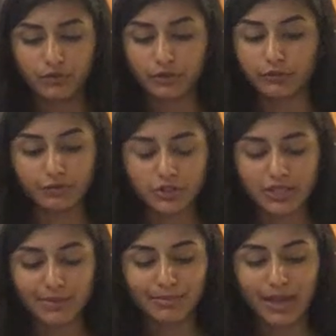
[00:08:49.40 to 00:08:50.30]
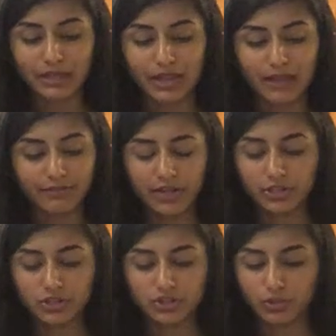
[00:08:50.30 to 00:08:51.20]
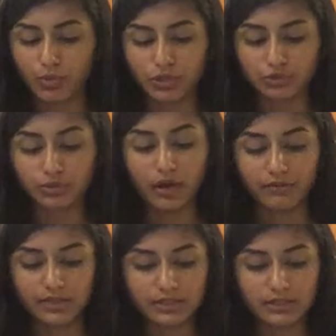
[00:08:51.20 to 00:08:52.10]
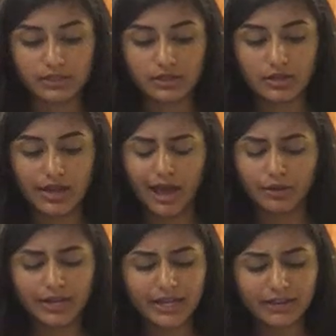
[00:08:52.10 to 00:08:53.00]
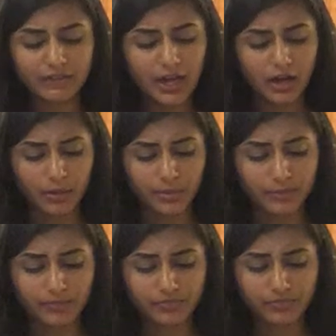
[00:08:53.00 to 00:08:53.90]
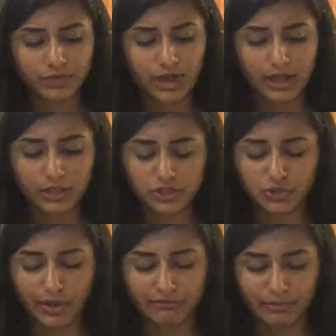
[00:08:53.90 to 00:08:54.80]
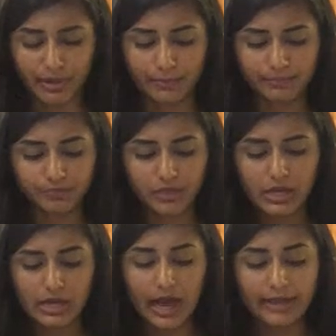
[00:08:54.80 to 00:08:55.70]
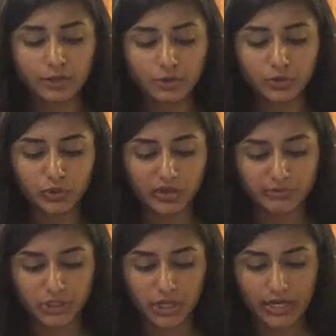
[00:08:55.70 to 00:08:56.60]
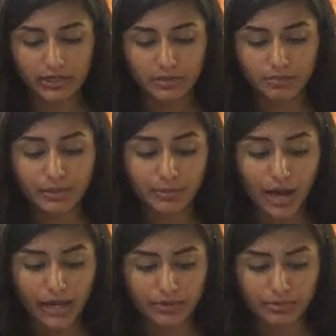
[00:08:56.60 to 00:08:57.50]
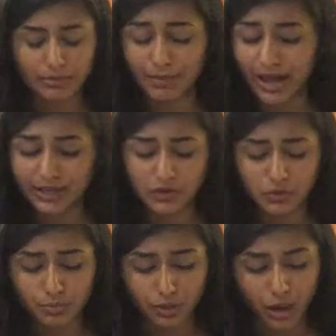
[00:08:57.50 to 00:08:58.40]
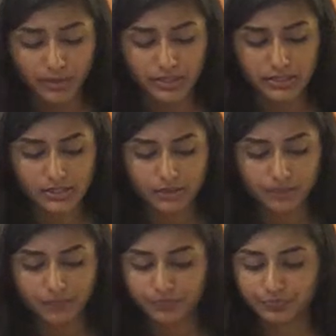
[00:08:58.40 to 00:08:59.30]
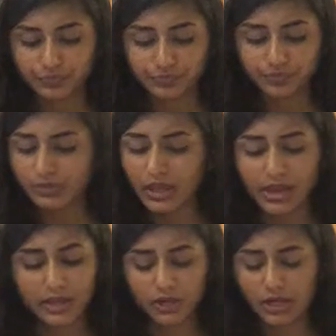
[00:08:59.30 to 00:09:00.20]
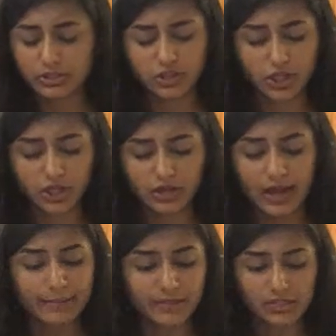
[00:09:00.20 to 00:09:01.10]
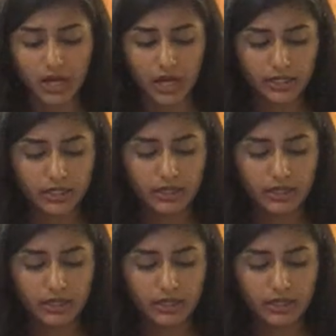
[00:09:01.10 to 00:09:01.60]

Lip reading: For the first time in my life, I understood what true love is. How could I give that up?" I looked away from him. "I know you love me, Jane. Be mine as you promised." "I cannot, sir. I must not."